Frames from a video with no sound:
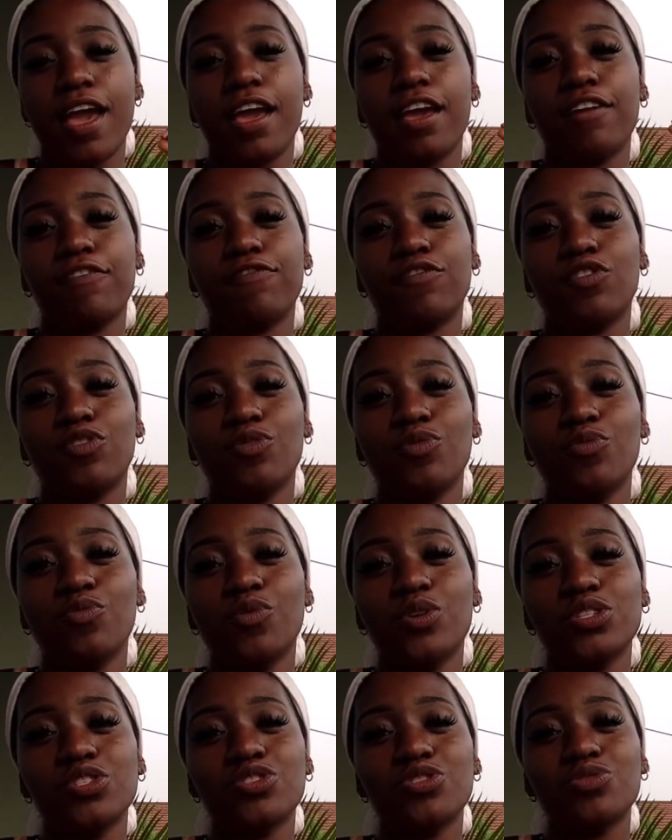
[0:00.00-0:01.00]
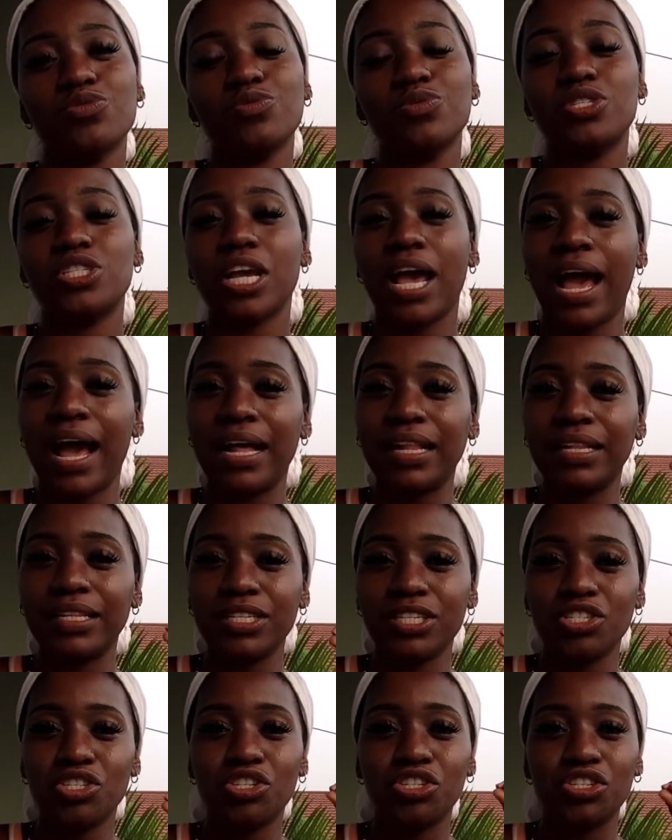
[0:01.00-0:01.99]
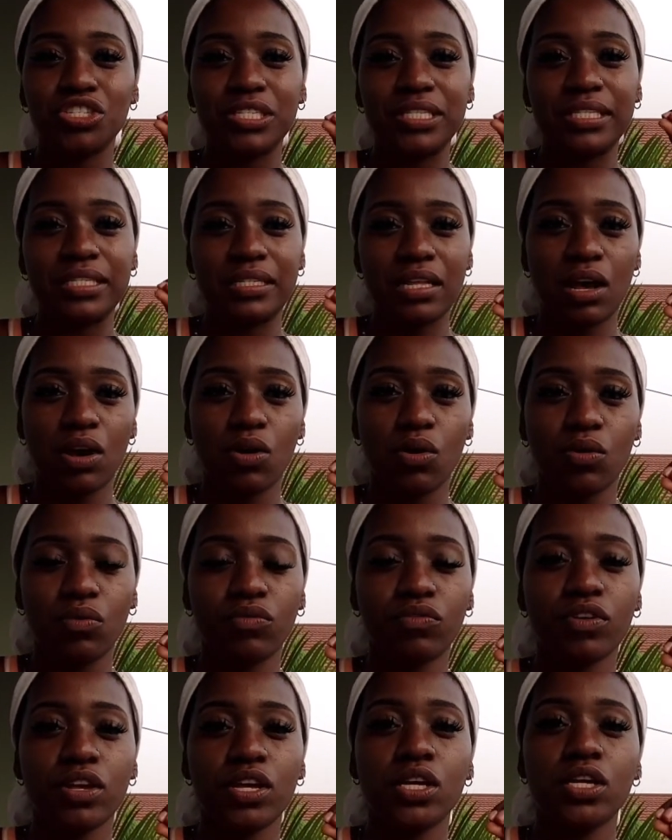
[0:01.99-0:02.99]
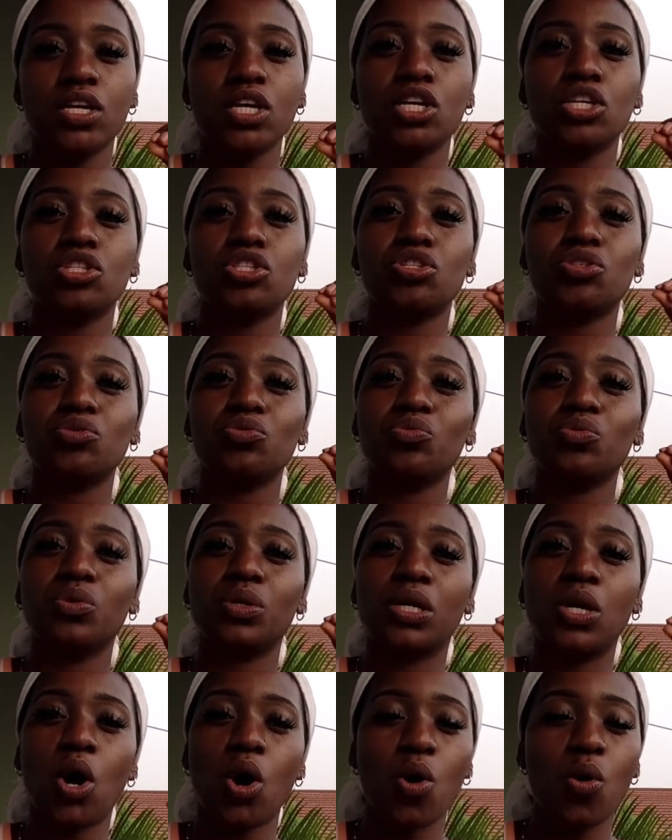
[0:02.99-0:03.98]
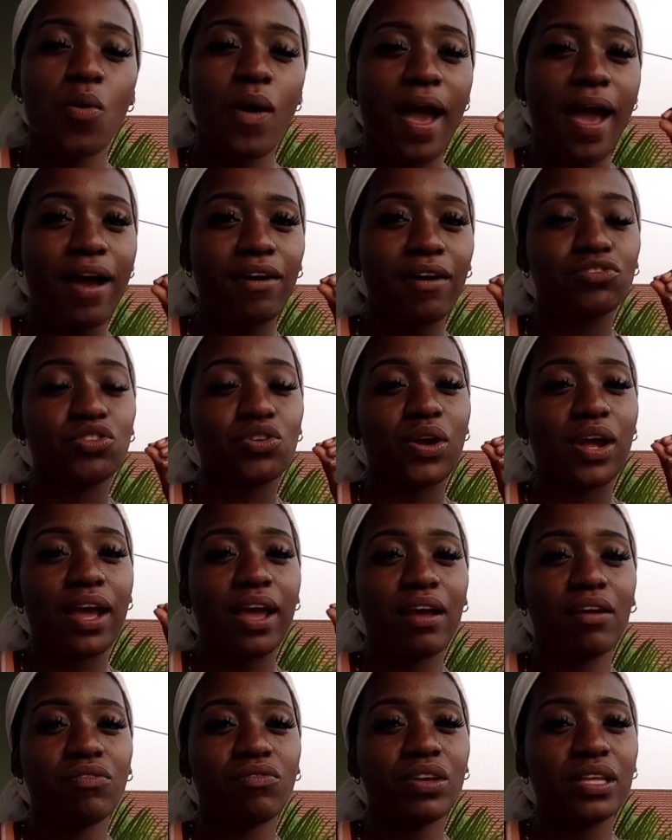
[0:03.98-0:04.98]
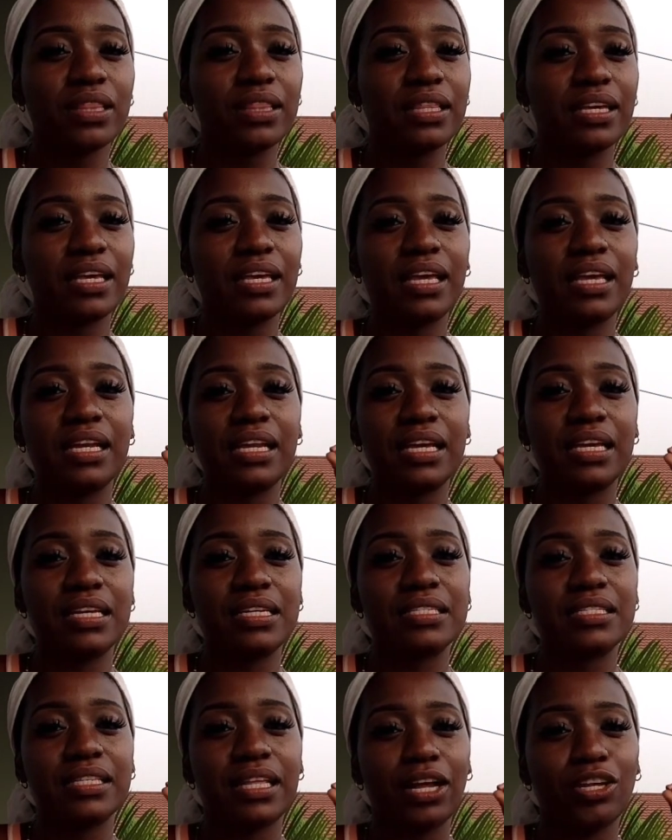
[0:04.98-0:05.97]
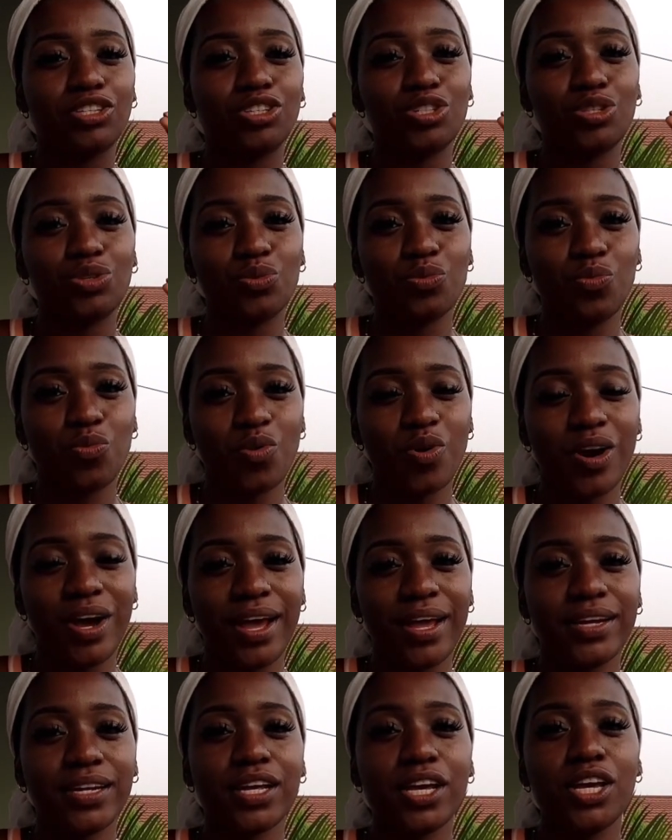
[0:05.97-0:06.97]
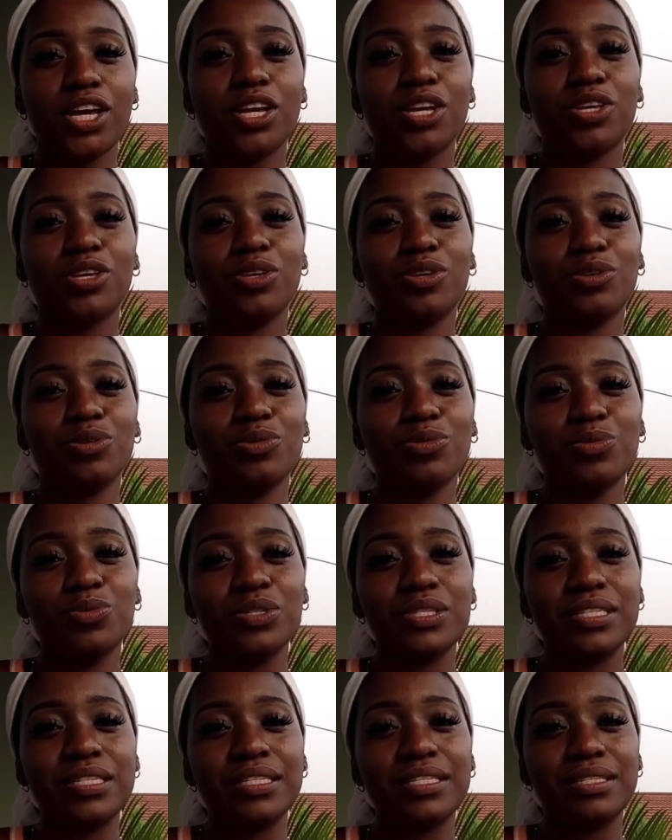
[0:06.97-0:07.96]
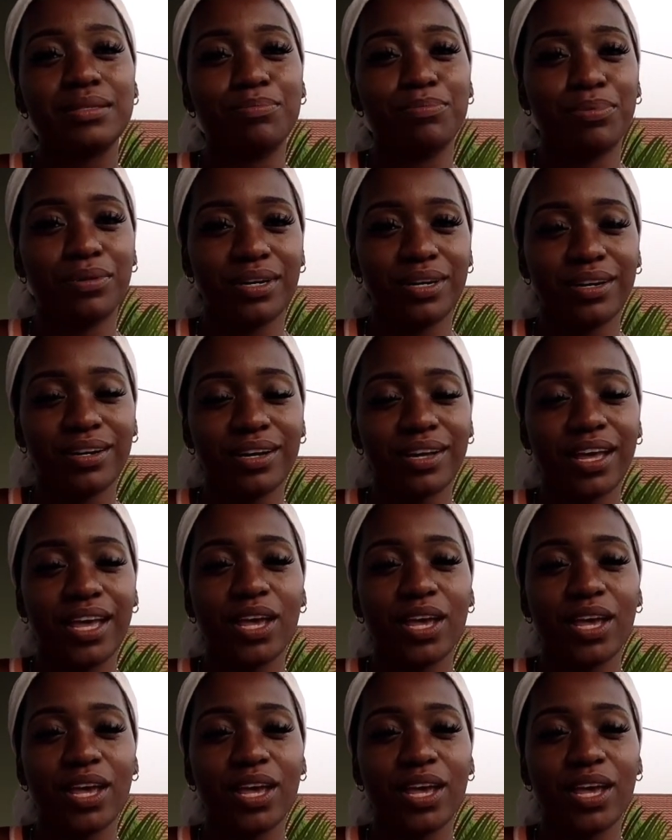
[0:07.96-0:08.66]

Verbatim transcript: If you want to challenge yourself to go after everything it is that you want, use this book.